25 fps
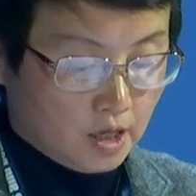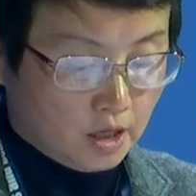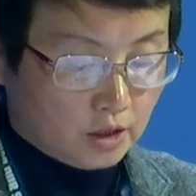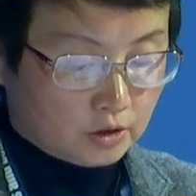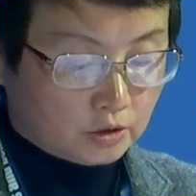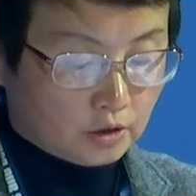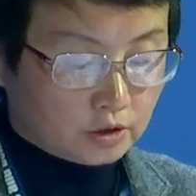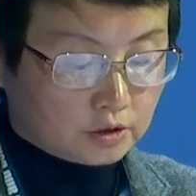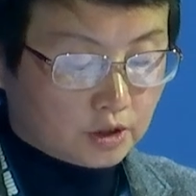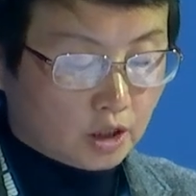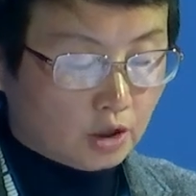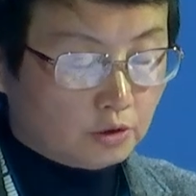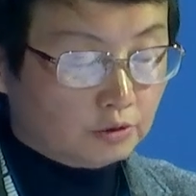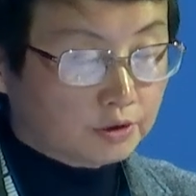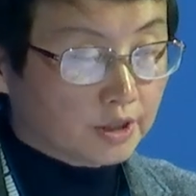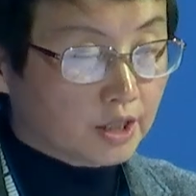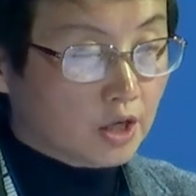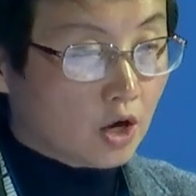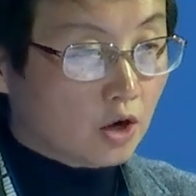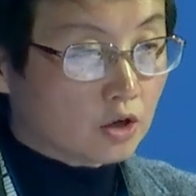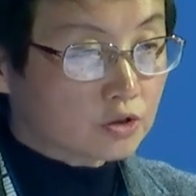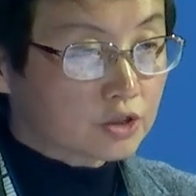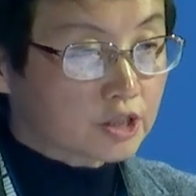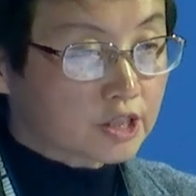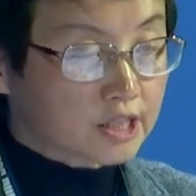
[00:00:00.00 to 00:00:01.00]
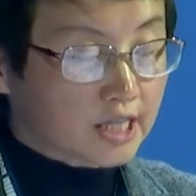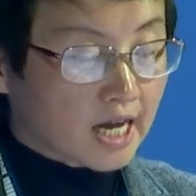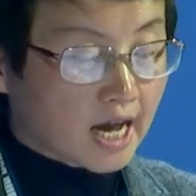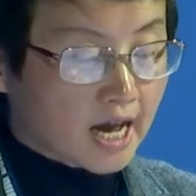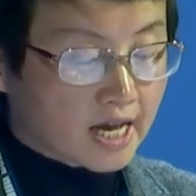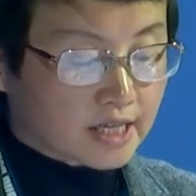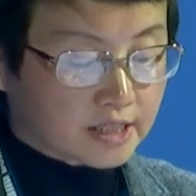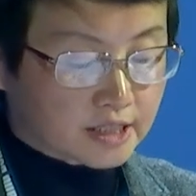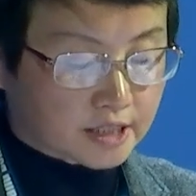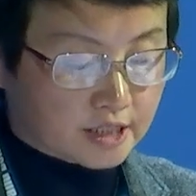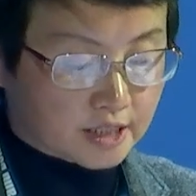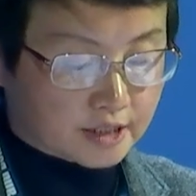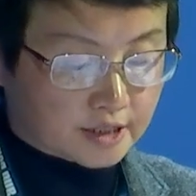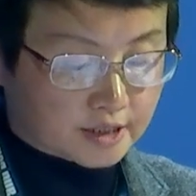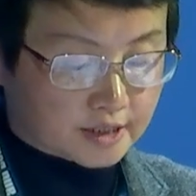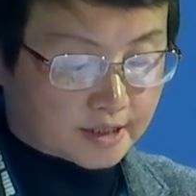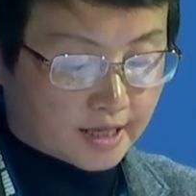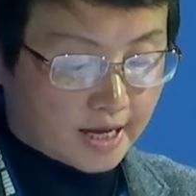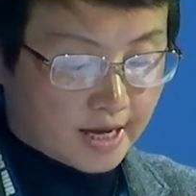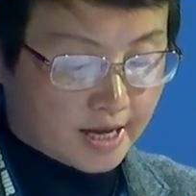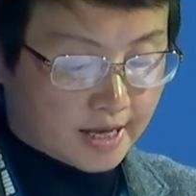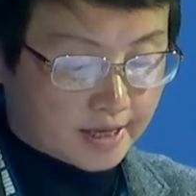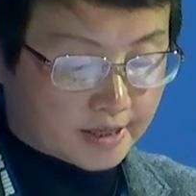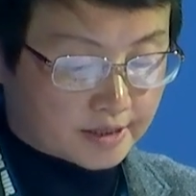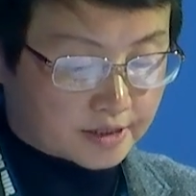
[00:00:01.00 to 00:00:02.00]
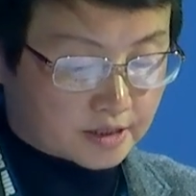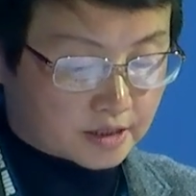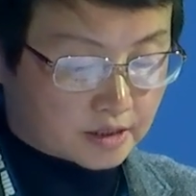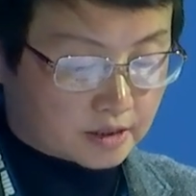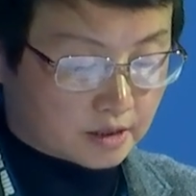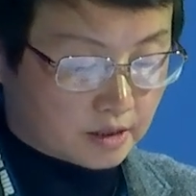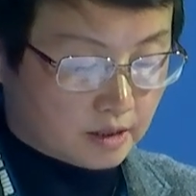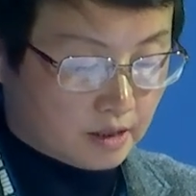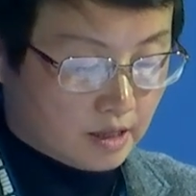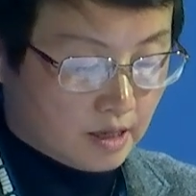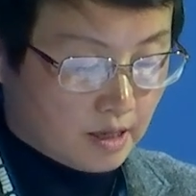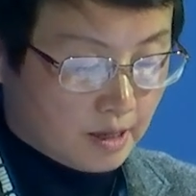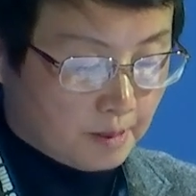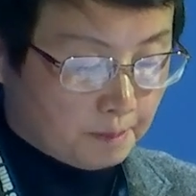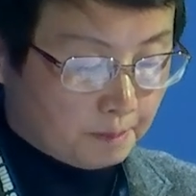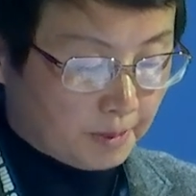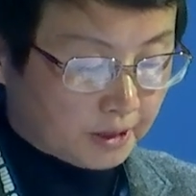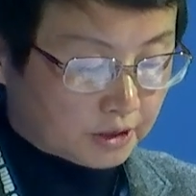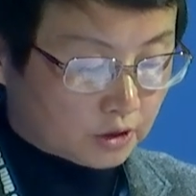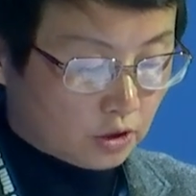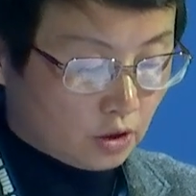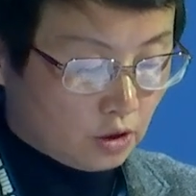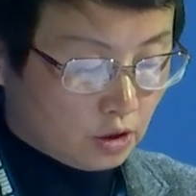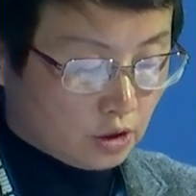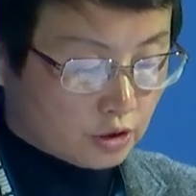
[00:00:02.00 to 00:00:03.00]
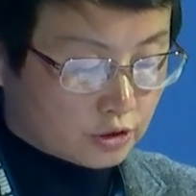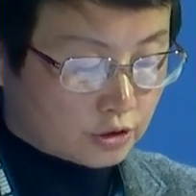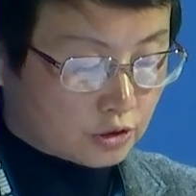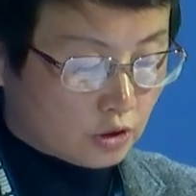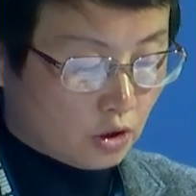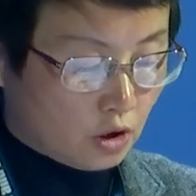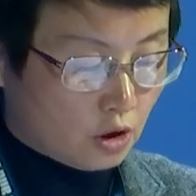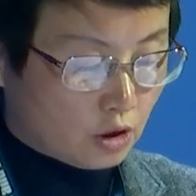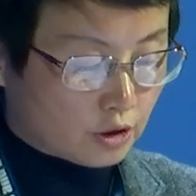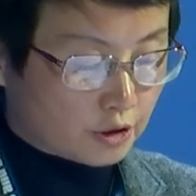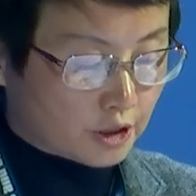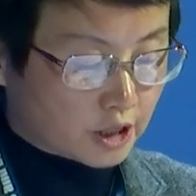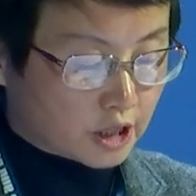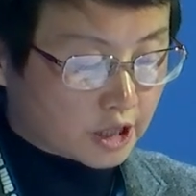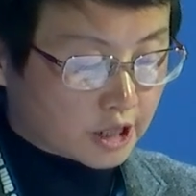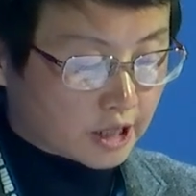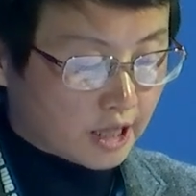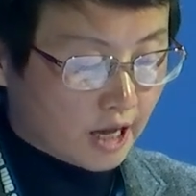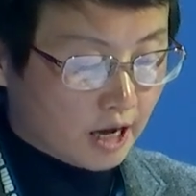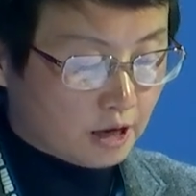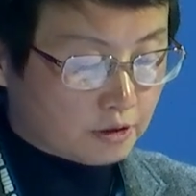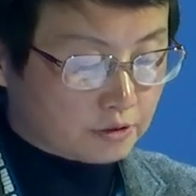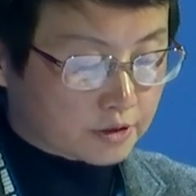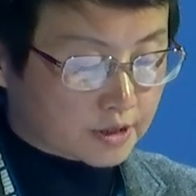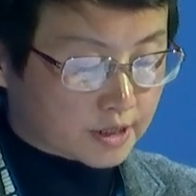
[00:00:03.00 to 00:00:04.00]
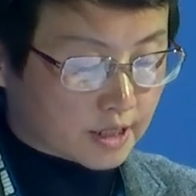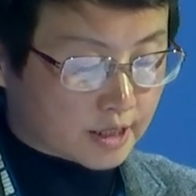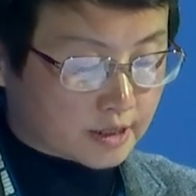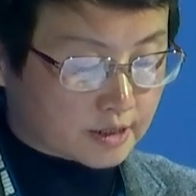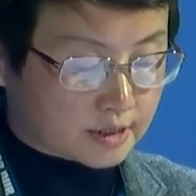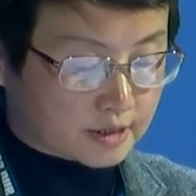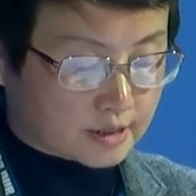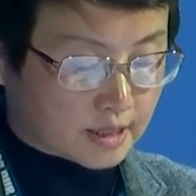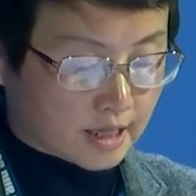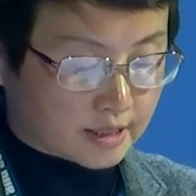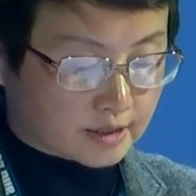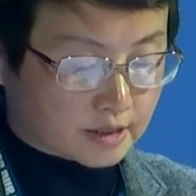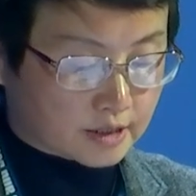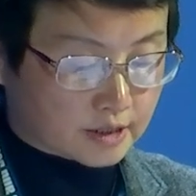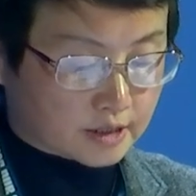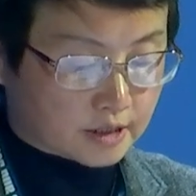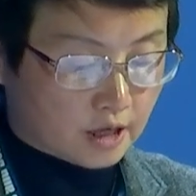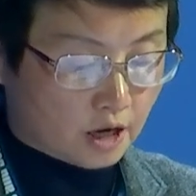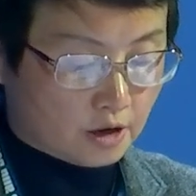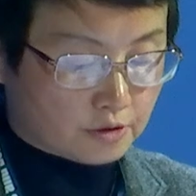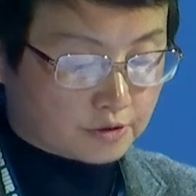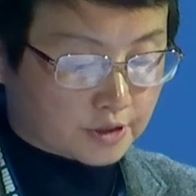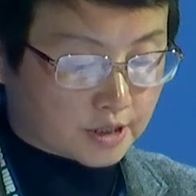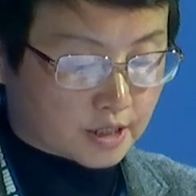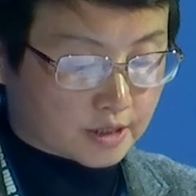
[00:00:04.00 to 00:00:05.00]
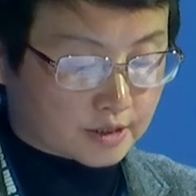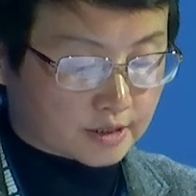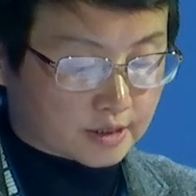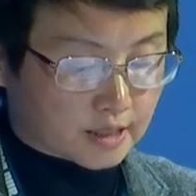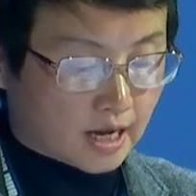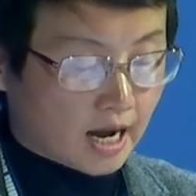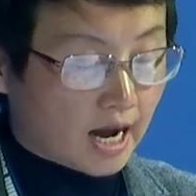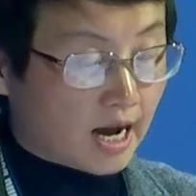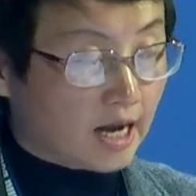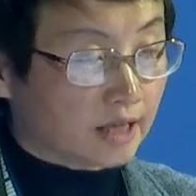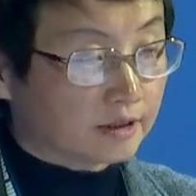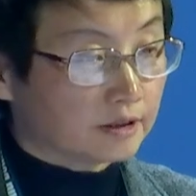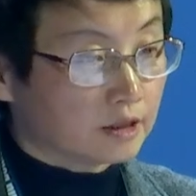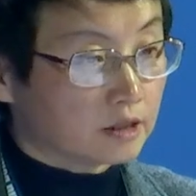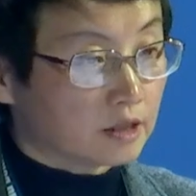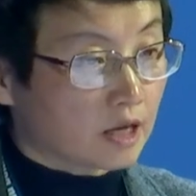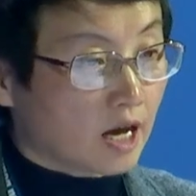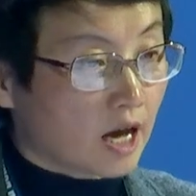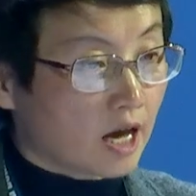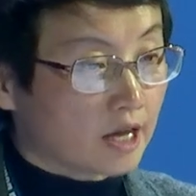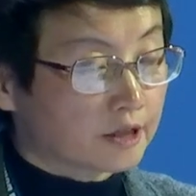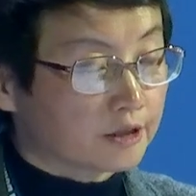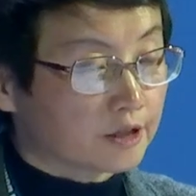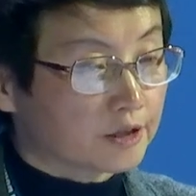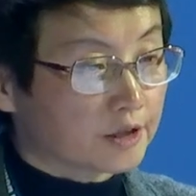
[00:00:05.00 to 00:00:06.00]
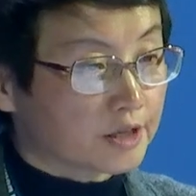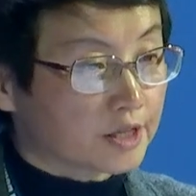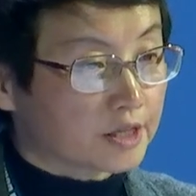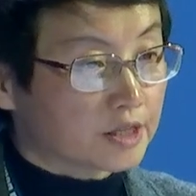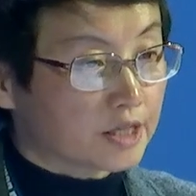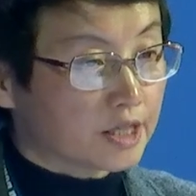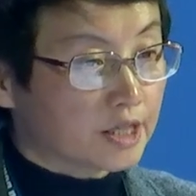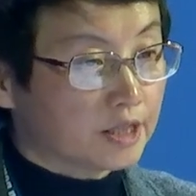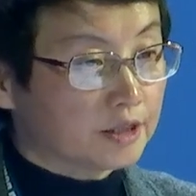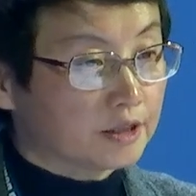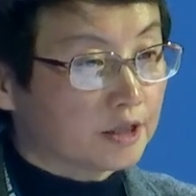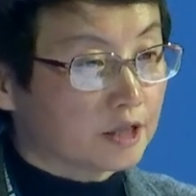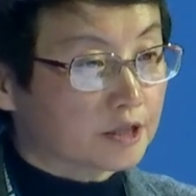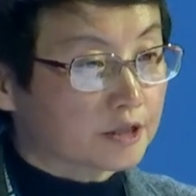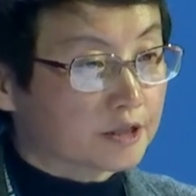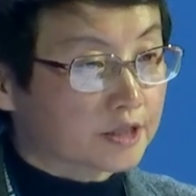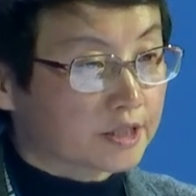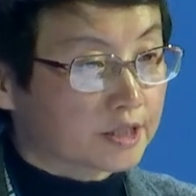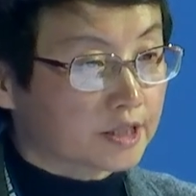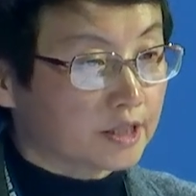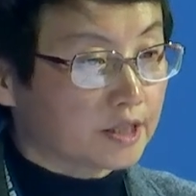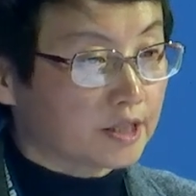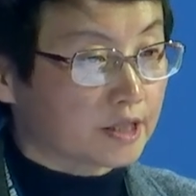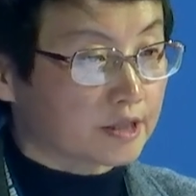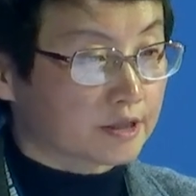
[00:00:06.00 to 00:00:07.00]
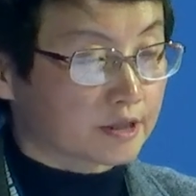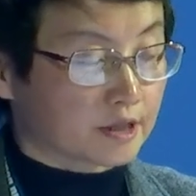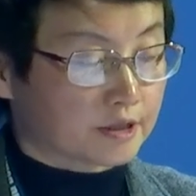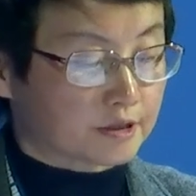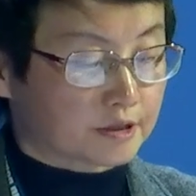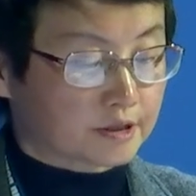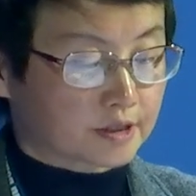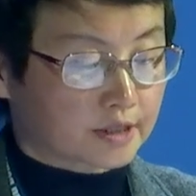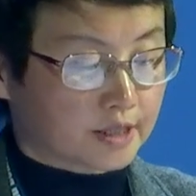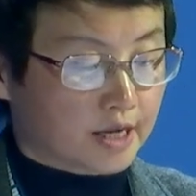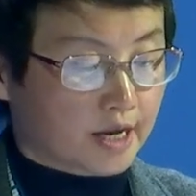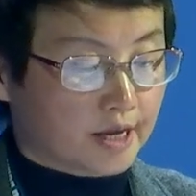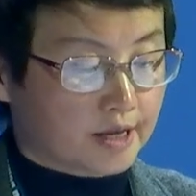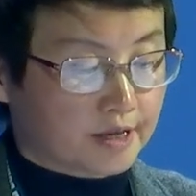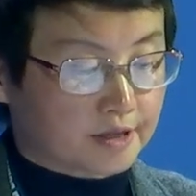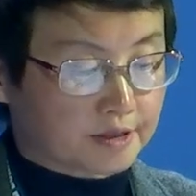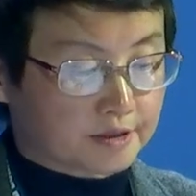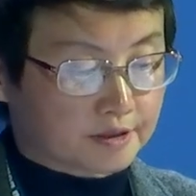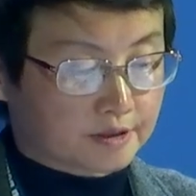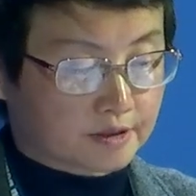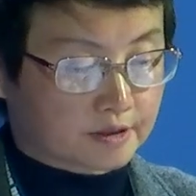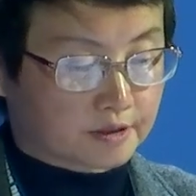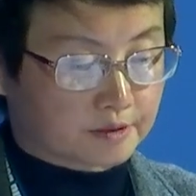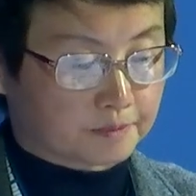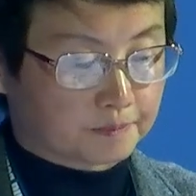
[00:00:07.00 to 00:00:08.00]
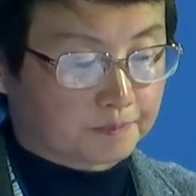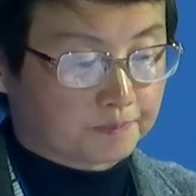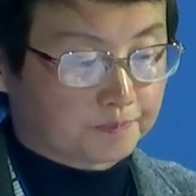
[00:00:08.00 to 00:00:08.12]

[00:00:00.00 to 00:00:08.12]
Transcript: Not only on Jiaxi's case, but also on thousands and thousands other, other inner citizens' case.